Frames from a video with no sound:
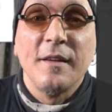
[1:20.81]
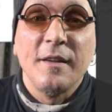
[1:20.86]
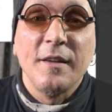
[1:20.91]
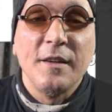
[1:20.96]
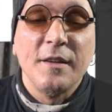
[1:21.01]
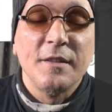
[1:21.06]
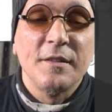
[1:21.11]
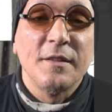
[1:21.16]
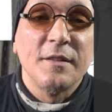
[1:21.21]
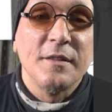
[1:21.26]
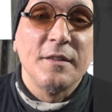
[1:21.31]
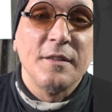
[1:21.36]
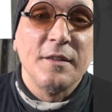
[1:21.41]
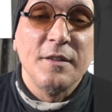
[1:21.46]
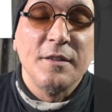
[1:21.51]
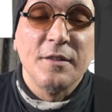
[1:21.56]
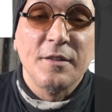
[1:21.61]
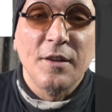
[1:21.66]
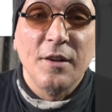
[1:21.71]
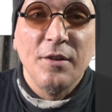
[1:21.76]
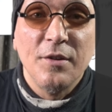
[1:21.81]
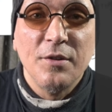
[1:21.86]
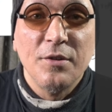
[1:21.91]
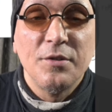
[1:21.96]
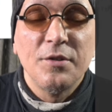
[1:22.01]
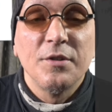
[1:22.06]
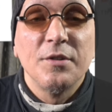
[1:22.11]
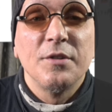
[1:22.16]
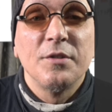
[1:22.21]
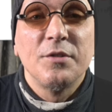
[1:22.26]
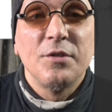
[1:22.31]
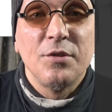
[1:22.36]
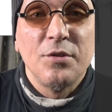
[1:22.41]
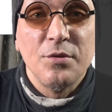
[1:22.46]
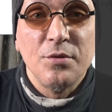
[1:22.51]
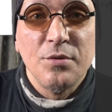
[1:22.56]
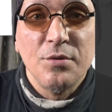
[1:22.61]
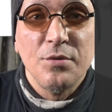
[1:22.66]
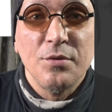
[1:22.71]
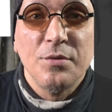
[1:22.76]
It include
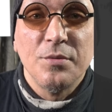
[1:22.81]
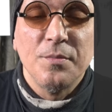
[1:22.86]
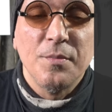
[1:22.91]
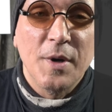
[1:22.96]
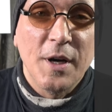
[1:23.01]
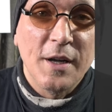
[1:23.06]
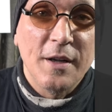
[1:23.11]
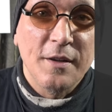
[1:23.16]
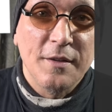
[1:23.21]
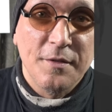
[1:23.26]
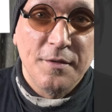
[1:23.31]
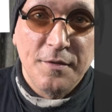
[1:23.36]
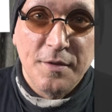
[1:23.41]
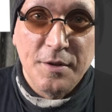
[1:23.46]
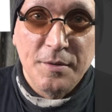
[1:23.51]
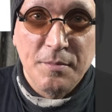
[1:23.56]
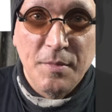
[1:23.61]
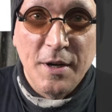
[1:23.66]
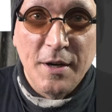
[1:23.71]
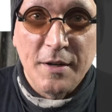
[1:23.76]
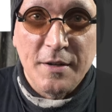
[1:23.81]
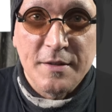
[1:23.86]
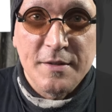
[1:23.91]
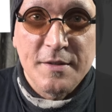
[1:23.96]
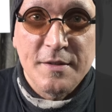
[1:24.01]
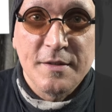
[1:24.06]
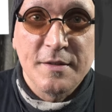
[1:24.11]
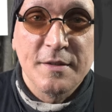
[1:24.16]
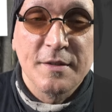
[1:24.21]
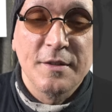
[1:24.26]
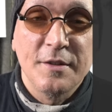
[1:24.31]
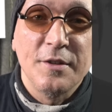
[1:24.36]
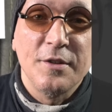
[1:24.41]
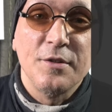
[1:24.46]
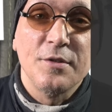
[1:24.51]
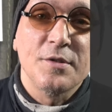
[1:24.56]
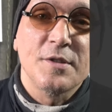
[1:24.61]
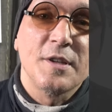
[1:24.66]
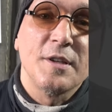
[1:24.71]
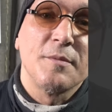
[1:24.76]
two my feedbacks.
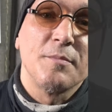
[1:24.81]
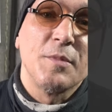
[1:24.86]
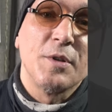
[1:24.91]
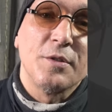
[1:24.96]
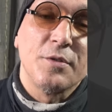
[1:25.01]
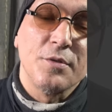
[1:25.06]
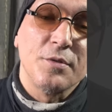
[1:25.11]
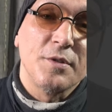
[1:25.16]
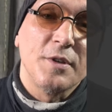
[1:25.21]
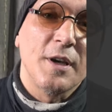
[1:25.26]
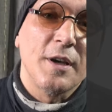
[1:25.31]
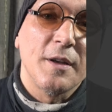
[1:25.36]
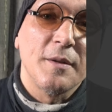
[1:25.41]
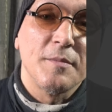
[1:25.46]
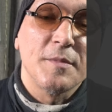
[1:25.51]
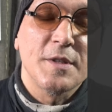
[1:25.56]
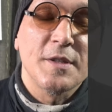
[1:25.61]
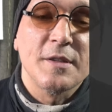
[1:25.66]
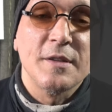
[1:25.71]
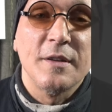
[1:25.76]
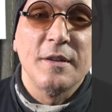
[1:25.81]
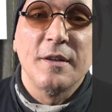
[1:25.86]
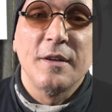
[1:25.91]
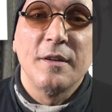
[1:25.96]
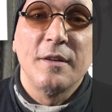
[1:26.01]
You send me two times